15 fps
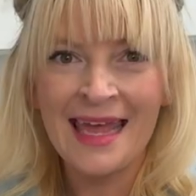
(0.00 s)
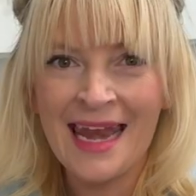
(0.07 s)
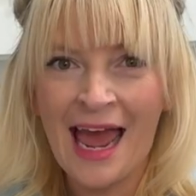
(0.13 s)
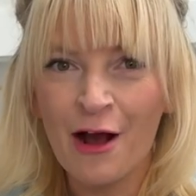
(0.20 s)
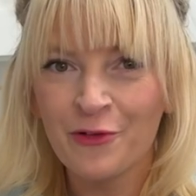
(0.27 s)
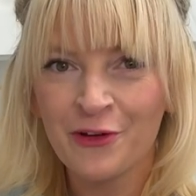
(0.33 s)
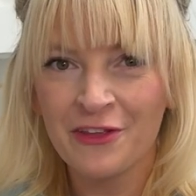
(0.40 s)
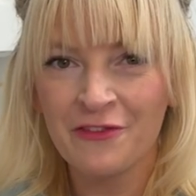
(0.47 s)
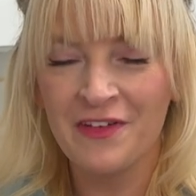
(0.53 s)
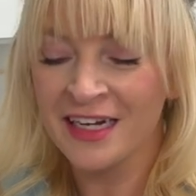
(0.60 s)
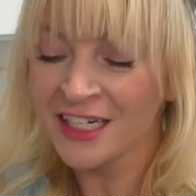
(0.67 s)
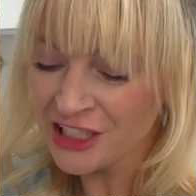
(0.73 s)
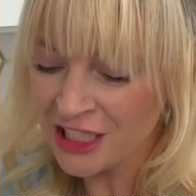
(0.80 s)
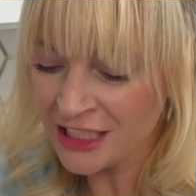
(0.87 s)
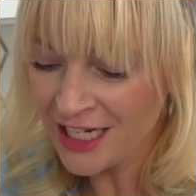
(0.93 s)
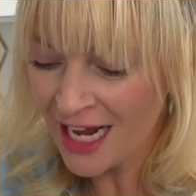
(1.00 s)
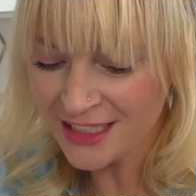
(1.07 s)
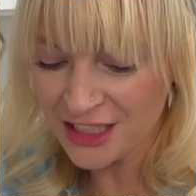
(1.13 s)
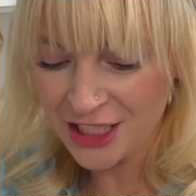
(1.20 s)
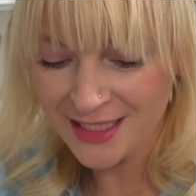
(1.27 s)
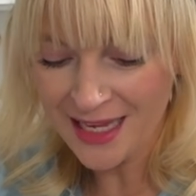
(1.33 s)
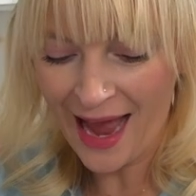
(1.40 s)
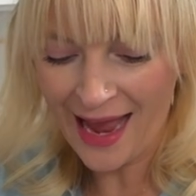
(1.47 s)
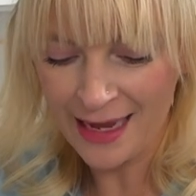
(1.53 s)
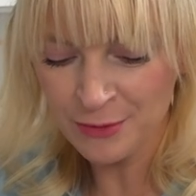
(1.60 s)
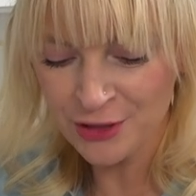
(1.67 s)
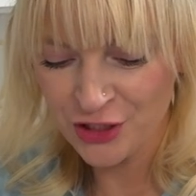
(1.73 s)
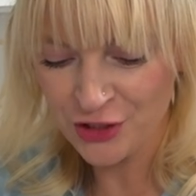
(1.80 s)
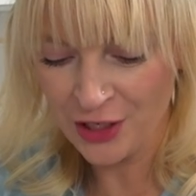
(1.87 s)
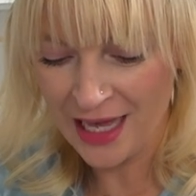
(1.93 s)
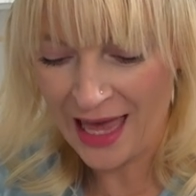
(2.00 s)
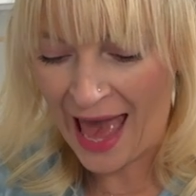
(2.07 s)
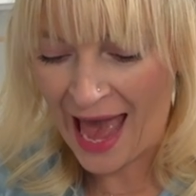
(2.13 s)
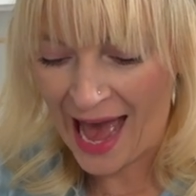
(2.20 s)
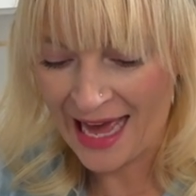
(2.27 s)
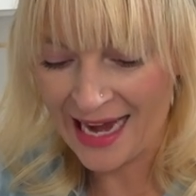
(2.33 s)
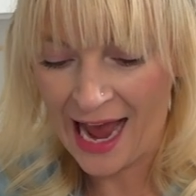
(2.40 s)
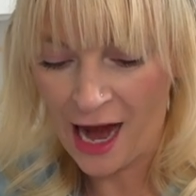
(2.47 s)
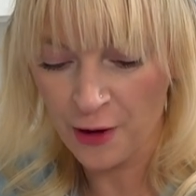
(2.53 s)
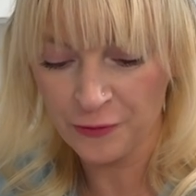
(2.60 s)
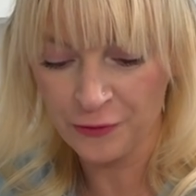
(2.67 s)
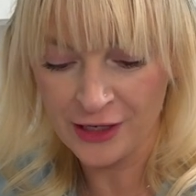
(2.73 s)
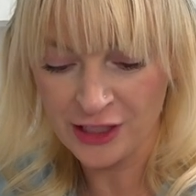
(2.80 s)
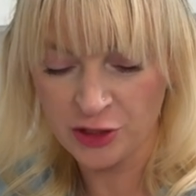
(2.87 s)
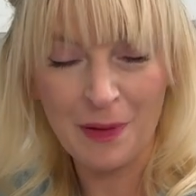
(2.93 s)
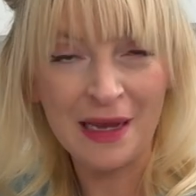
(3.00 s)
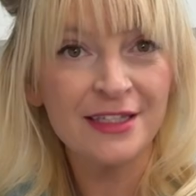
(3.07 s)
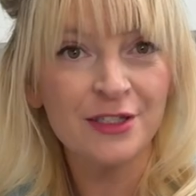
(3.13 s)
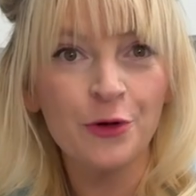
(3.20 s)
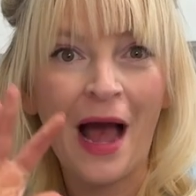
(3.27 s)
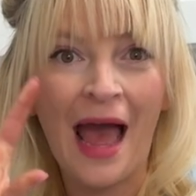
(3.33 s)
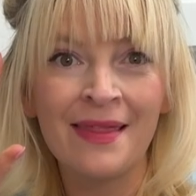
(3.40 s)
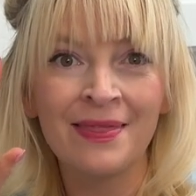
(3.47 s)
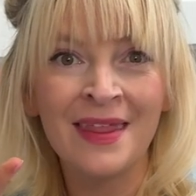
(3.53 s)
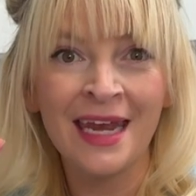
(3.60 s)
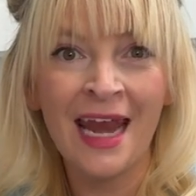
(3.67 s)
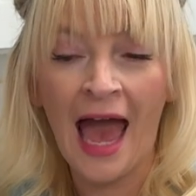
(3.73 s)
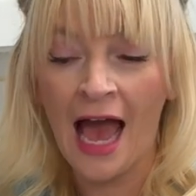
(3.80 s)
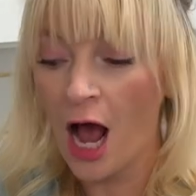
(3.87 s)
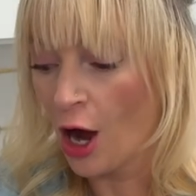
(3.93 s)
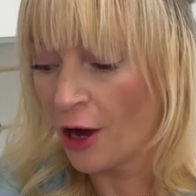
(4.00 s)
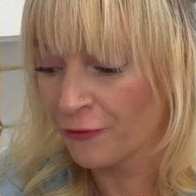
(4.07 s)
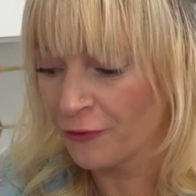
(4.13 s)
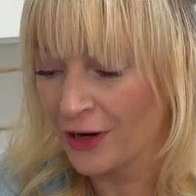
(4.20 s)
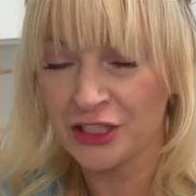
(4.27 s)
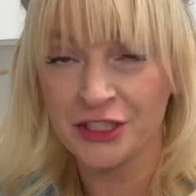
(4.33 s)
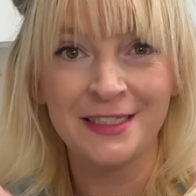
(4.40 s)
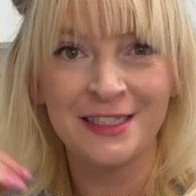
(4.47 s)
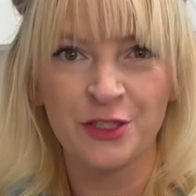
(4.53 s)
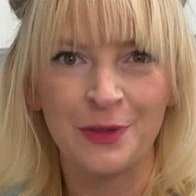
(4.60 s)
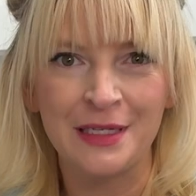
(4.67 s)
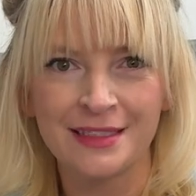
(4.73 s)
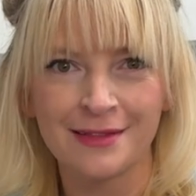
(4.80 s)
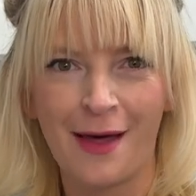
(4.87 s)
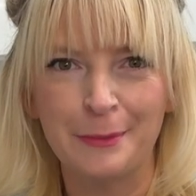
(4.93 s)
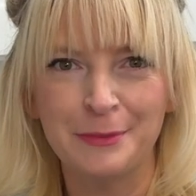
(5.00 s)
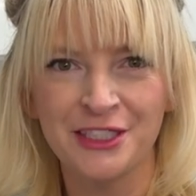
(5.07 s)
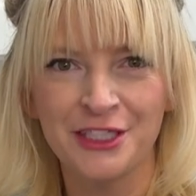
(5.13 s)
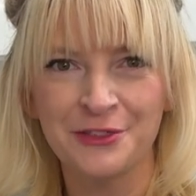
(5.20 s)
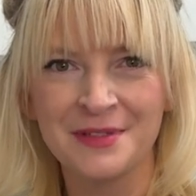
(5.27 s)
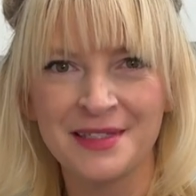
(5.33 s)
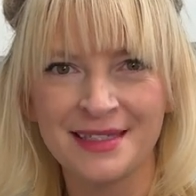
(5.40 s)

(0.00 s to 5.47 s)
now for the finishing touches, I am just gonna add our fresh basil and then our freshly squeezed lime juice.